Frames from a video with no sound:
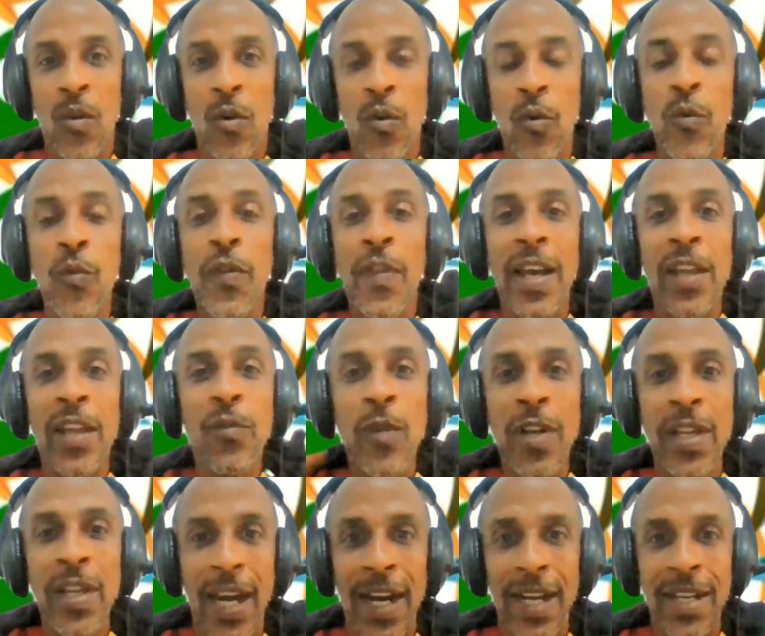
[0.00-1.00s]
who then
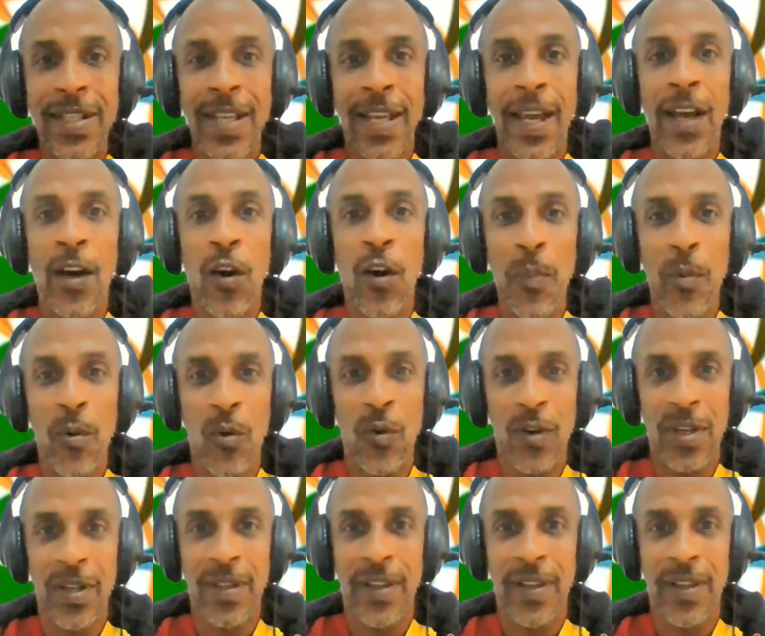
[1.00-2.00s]
went on to help
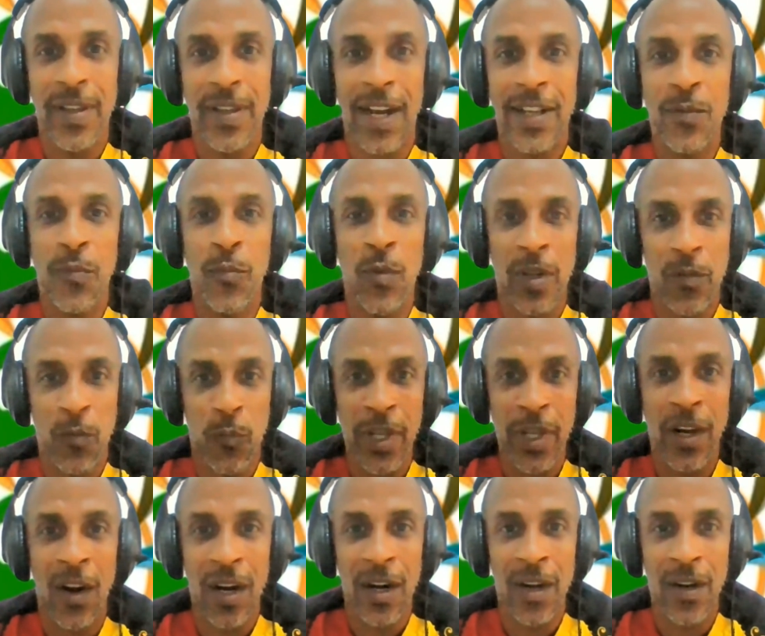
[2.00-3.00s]
organize what we
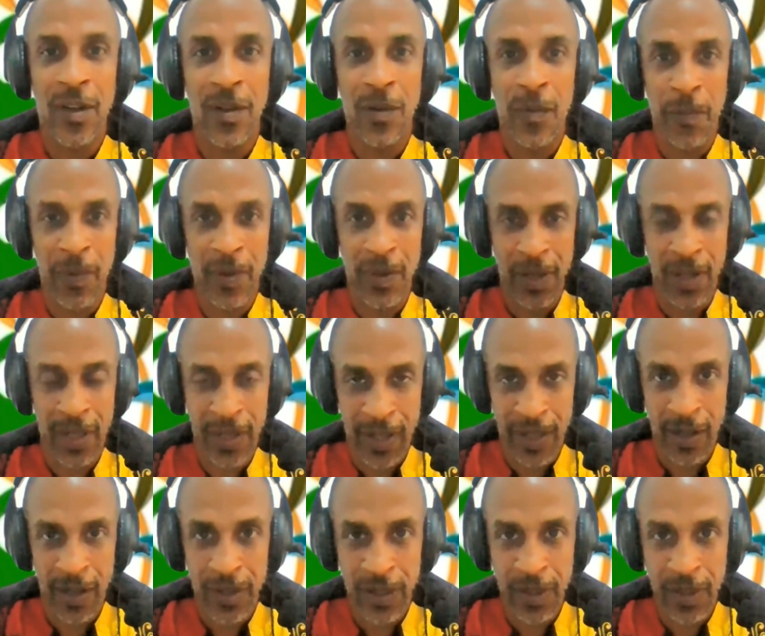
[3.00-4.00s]
all
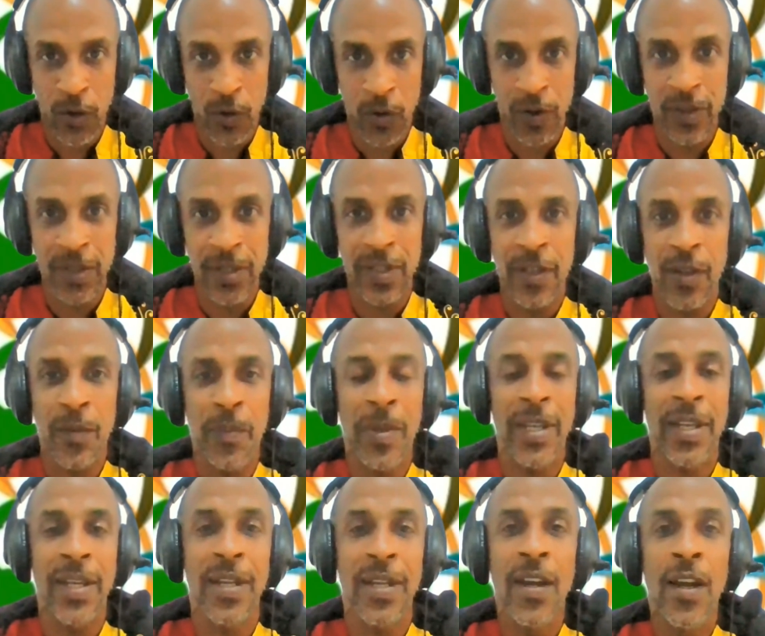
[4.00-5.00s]
learned to
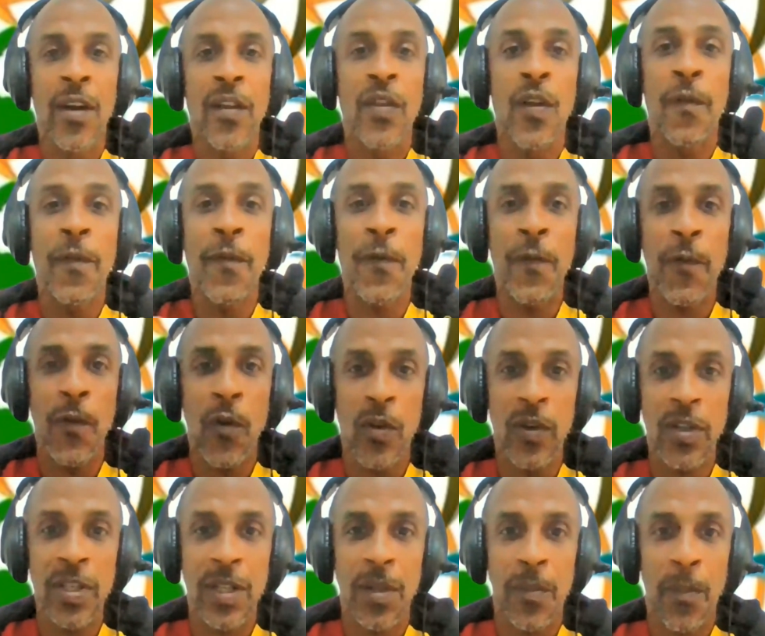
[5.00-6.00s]
be the
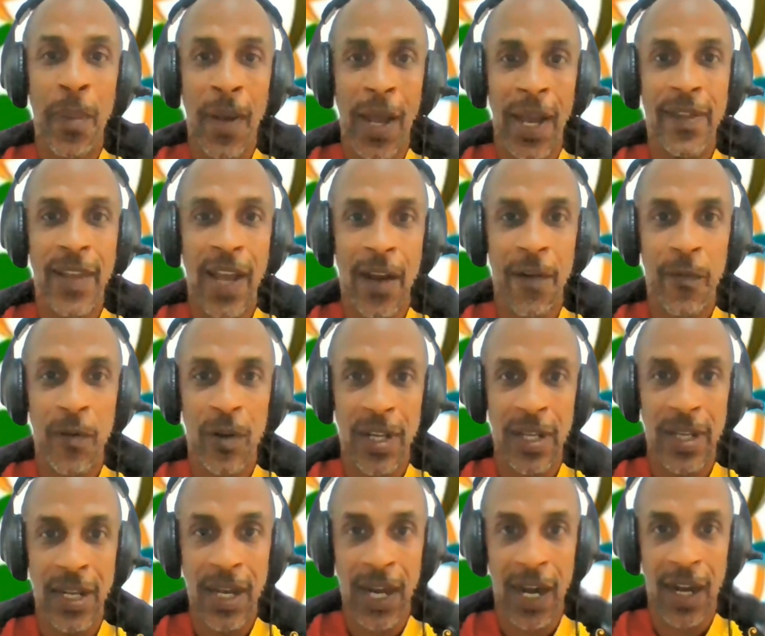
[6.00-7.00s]
first
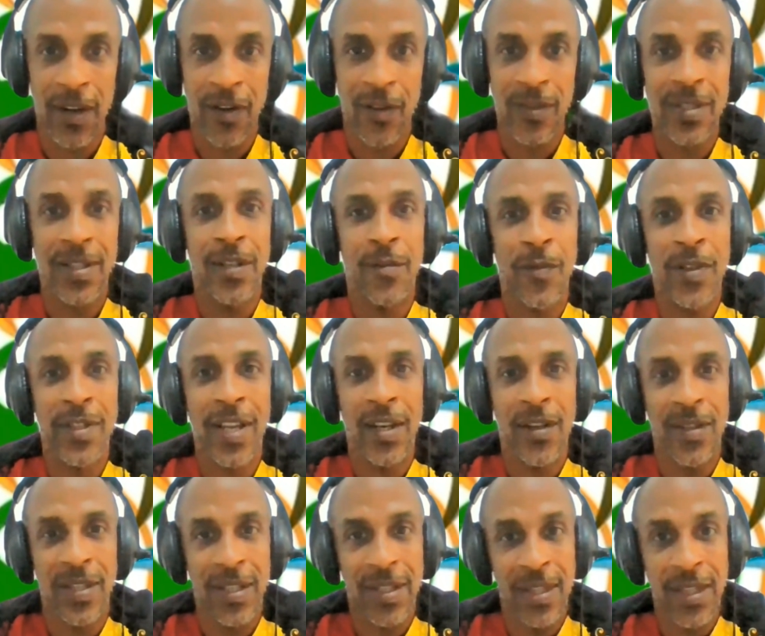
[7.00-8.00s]
Pan-African Congress that was
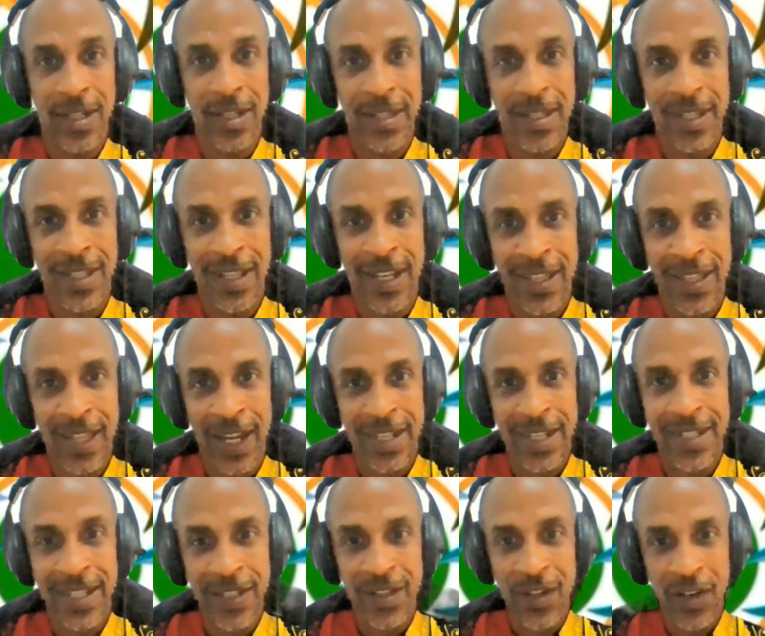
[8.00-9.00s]
held in London in
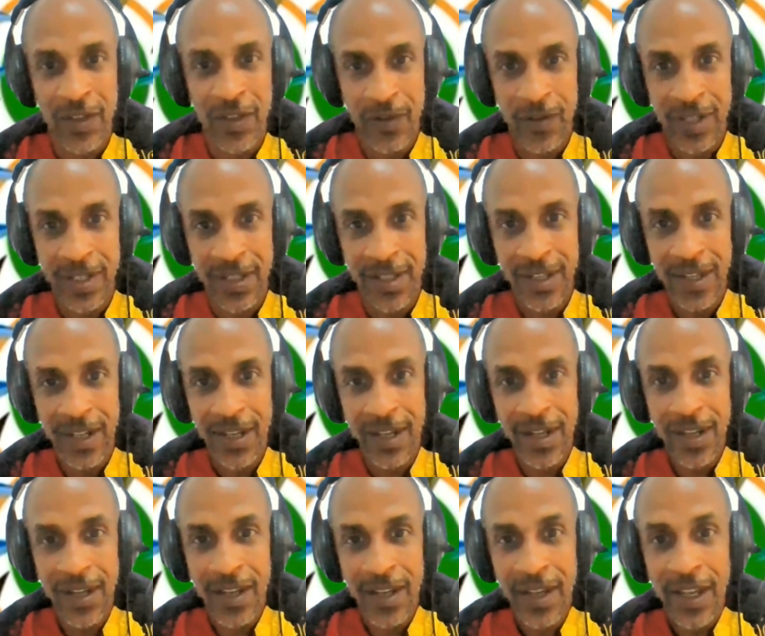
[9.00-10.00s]
1900.
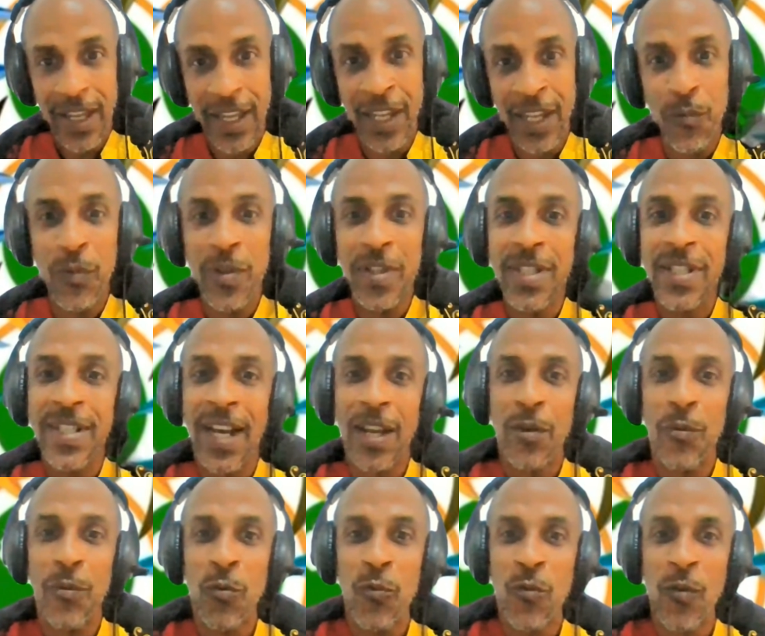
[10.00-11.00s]
It was
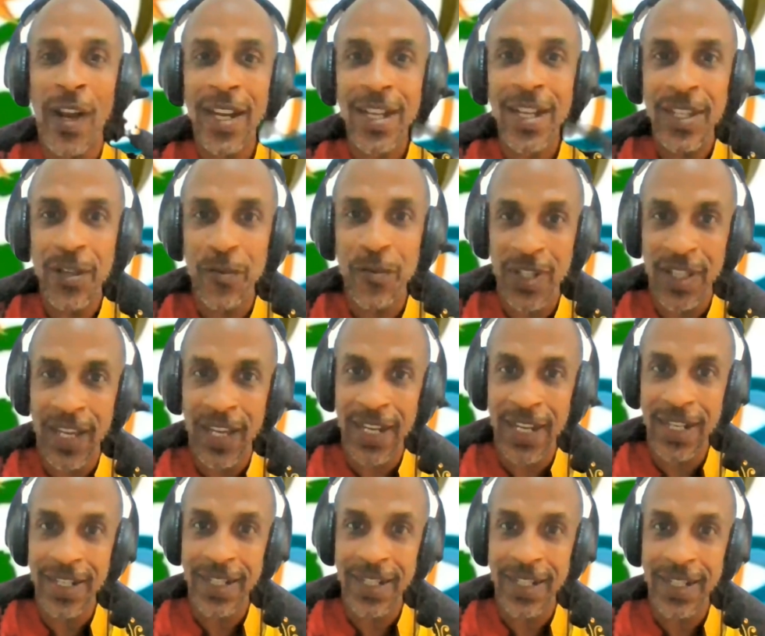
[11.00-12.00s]
directly
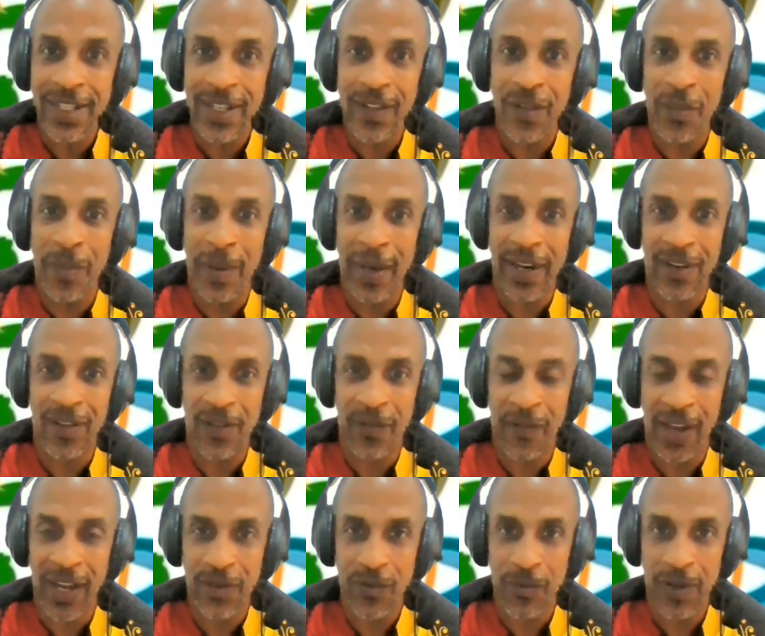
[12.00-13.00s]
related to the Battle of
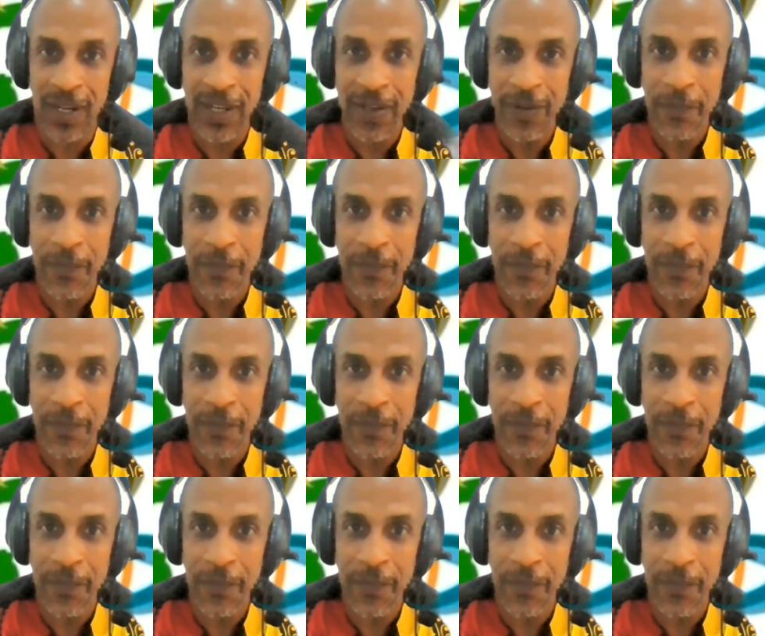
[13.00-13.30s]
Adwa.